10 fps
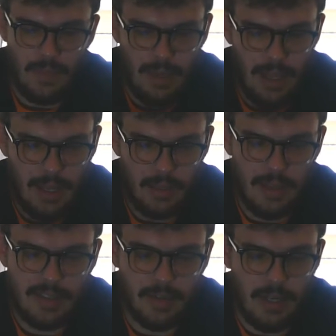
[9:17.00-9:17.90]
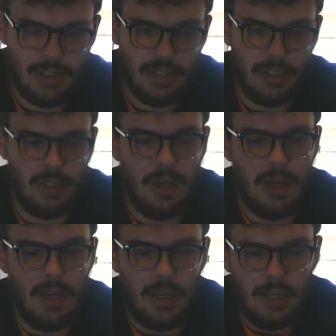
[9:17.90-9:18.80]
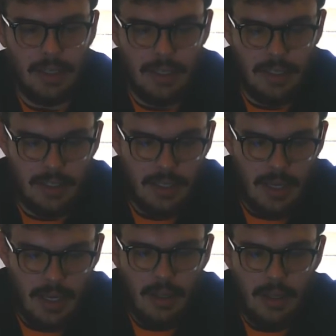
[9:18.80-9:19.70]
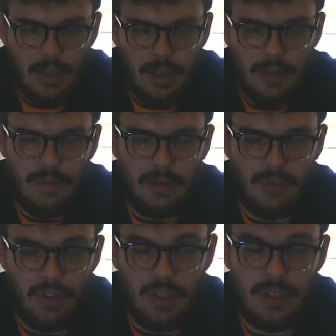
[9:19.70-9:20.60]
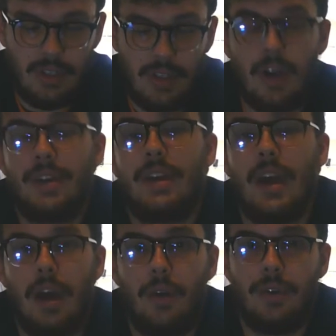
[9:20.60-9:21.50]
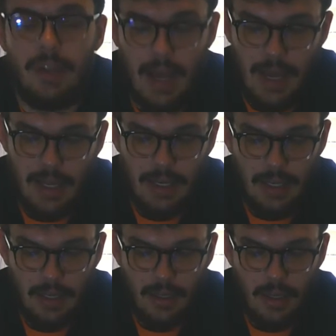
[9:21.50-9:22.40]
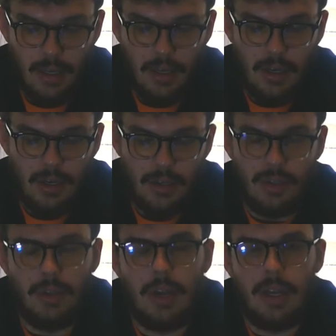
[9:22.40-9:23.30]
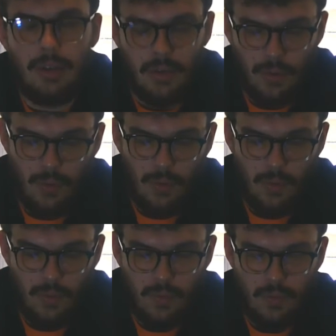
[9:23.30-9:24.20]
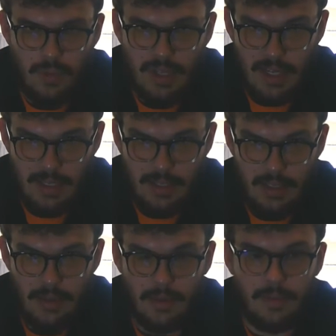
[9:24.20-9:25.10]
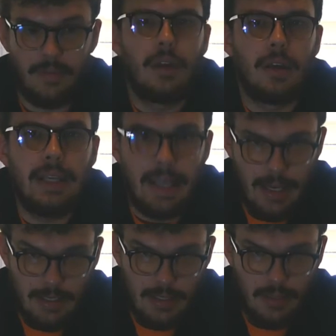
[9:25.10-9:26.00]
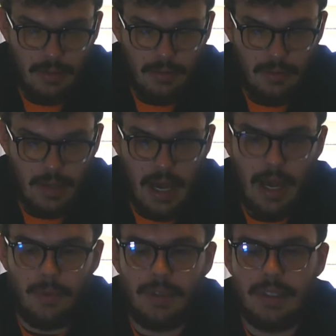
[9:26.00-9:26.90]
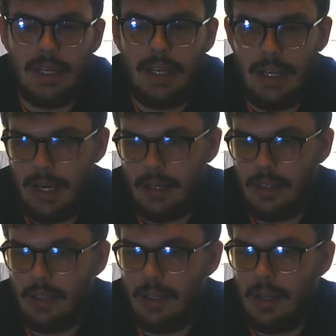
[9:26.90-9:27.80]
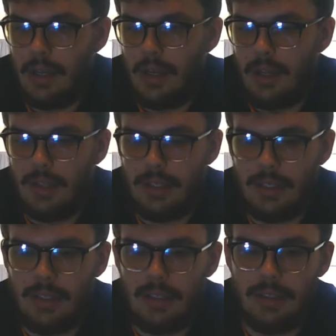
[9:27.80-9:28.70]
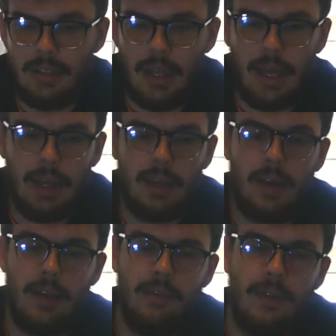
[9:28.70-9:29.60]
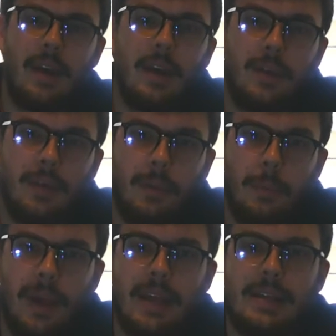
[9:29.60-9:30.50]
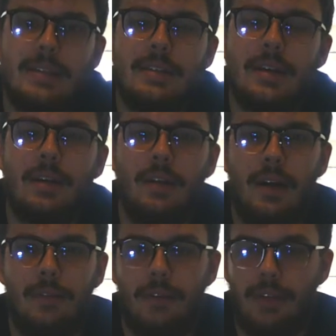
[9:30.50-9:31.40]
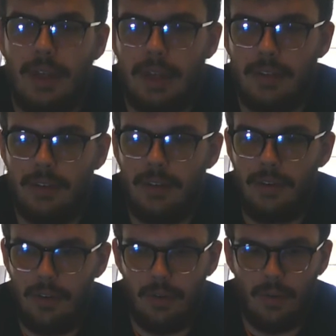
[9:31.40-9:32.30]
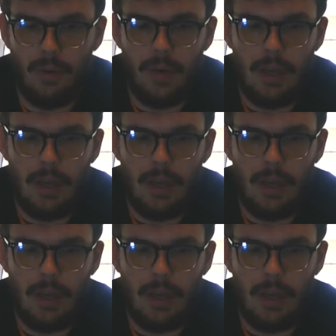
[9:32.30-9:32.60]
And the last question is, if I'm just starting out dieting, should I do this? Yes, I would say yes. This is like a very basic level thing to do.